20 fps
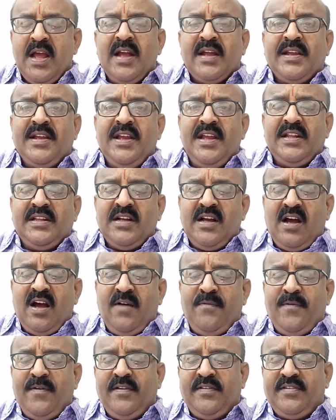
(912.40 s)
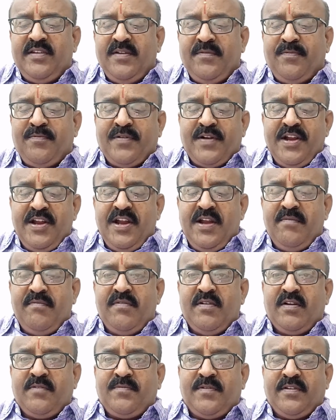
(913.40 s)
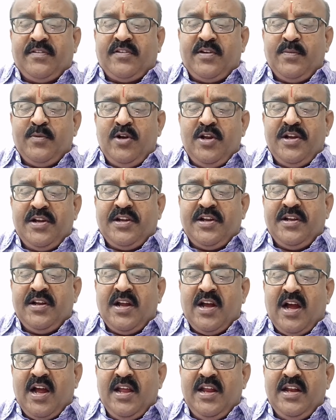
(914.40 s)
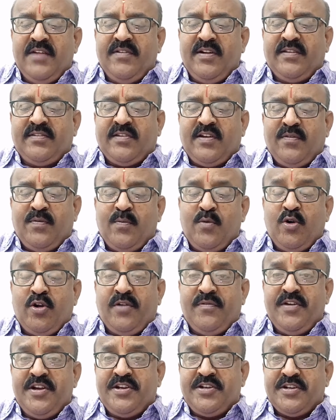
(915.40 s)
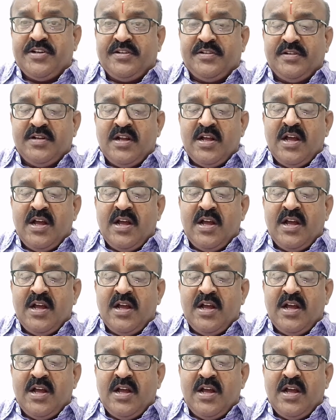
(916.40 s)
Gita offers a framework for stimulating high levels of motivation.